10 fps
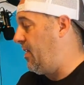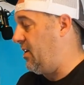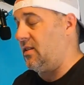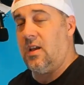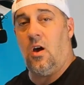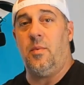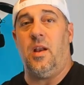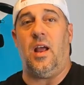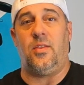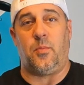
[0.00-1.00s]
This
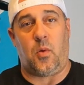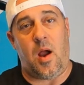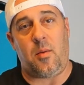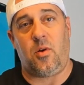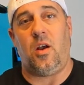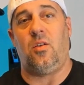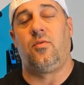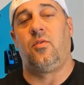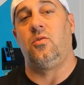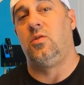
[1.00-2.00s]
helmet had the proper
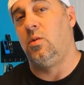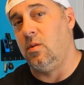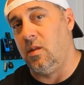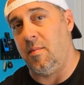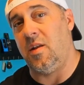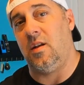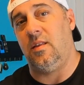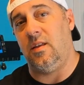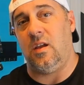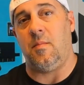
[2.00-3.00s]
airflow to limit
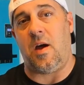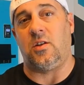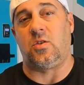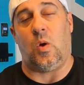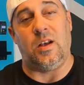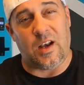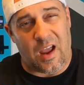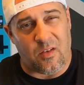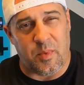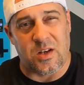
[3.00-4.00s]
the amount of sweat. Did
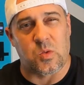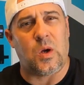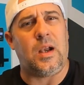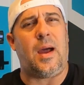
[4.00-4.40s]
I have a bead of sweat?